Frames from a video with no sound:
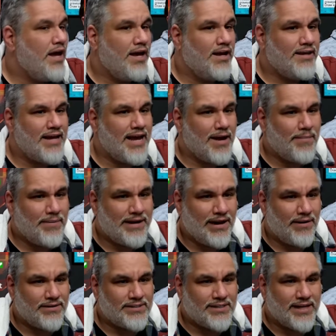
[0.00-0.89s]
Yeah, but
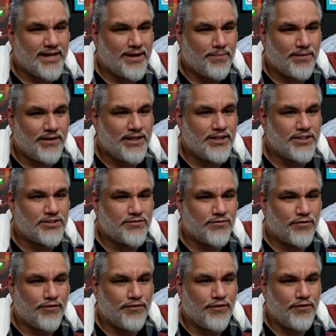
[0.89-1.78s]
now it's like, please
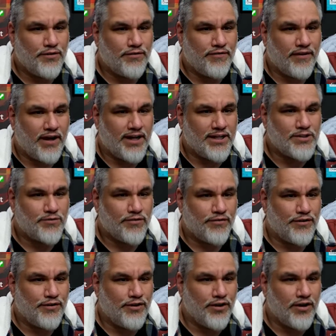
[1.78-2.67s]
review the V O Ds,
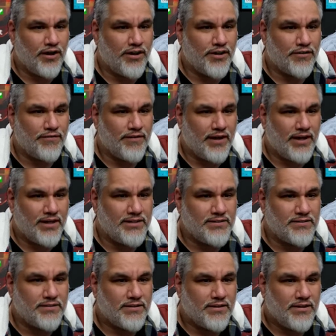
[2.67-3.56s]
review your other V O
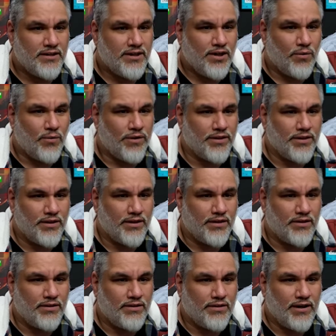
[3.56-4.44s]
Ds, whether they
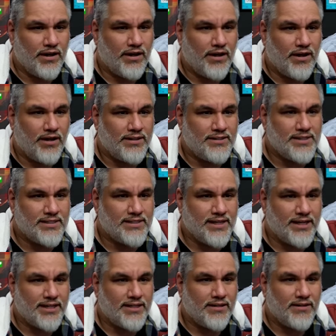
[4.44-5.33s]
include uh it says
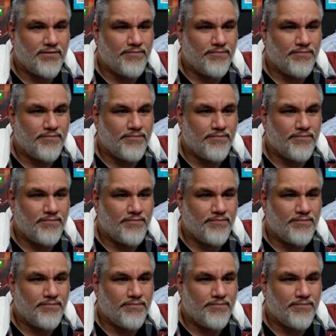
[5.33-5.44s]
like